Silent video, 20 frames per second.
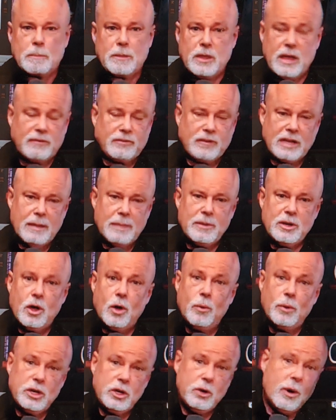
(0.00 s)
You have to let me
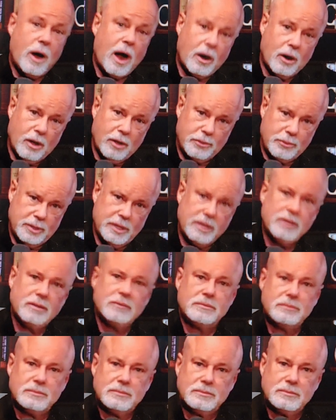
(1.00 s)
know when you are all 3.
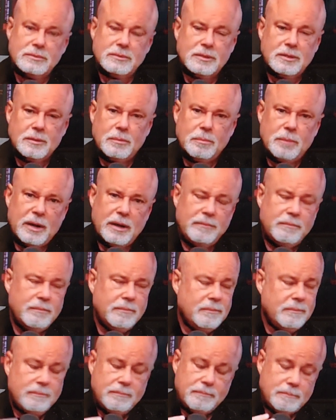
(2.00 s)
But
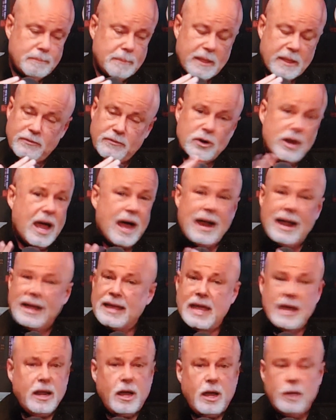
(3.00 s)
if you're not, I
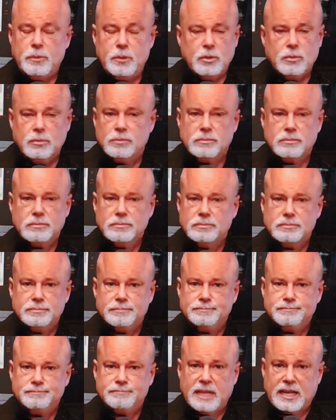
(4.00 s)
can't help you.
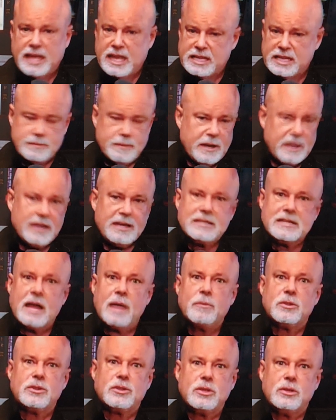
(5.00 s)
I can't spend any
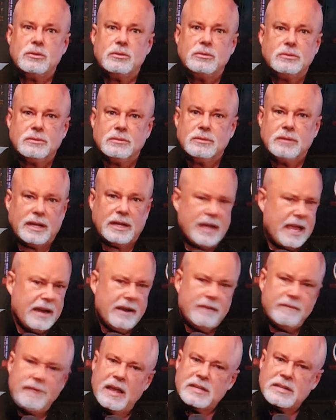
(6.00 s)
time with you. I
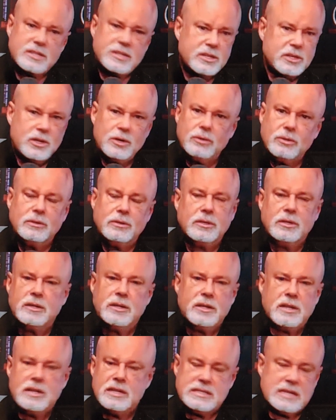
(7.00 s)
can't invest in you.
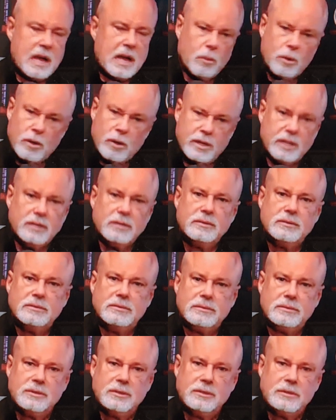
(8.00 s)
It's not worth it.
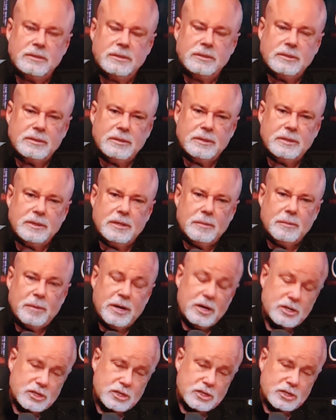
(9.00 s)

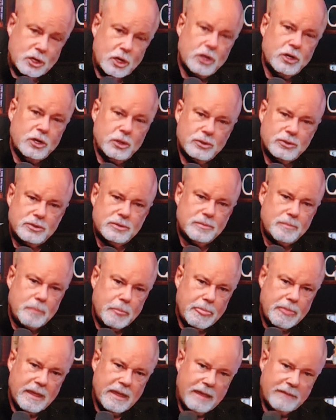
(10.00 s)
But here's the good news.
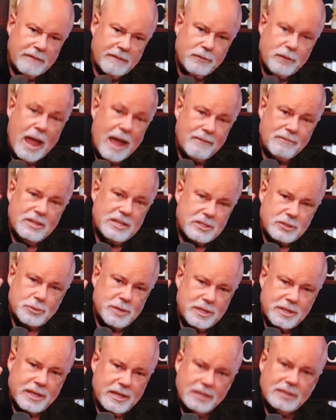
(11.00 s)
If you have these 3
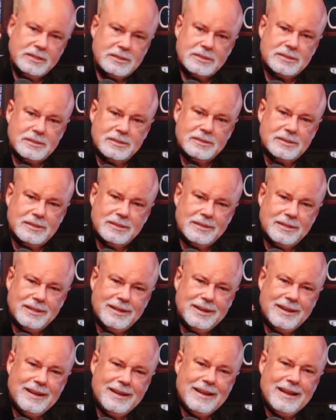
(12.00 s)
things,
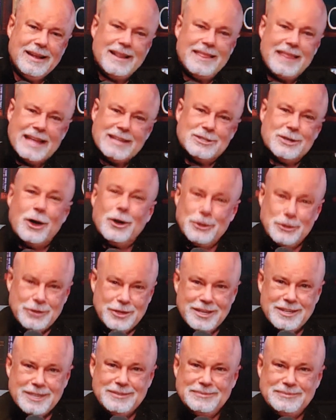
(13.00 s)
that's all you
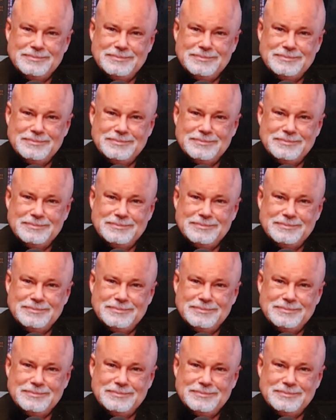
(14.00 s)
need.